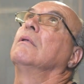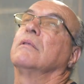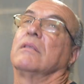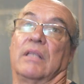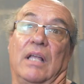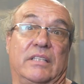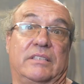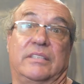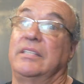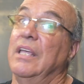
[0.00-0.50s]

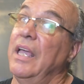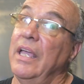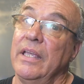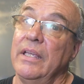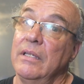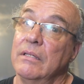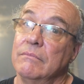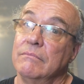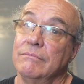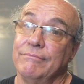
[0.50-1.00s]
Let's
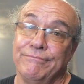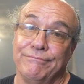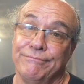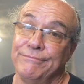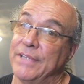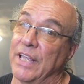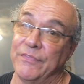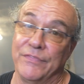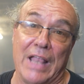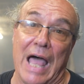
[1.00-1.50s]
see.
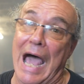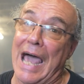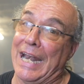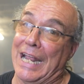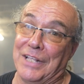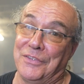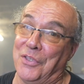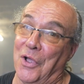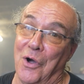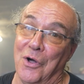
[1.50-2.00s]
If not,
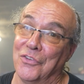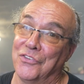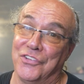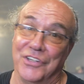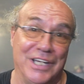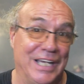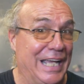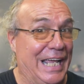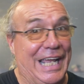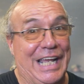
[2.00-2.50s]
I told
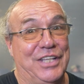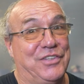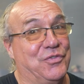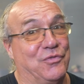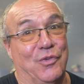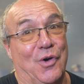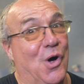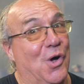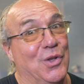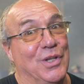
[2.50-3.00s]
you, it's
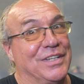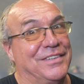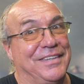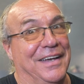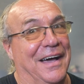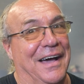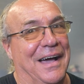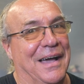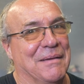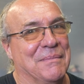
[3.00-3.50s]
roller
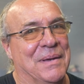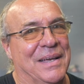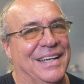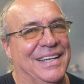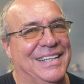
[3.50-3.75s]
time.